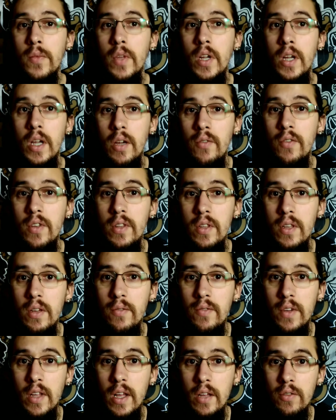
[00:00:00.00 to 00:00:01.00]
Even
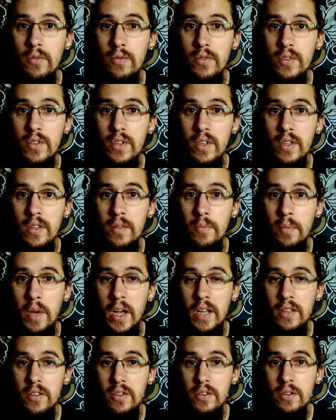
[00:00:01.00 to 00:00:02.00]
even I don't see the
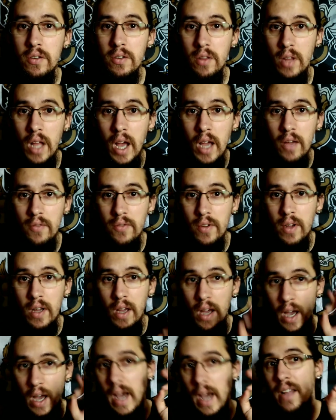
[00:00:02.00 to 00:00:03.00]
match live
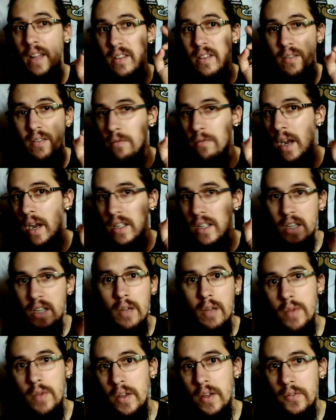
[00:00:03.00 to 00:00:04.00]
at the right
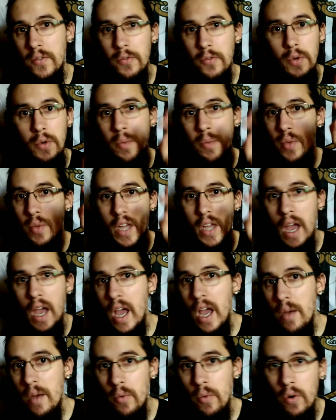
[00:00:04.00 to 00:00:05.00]
time at 3 p.m.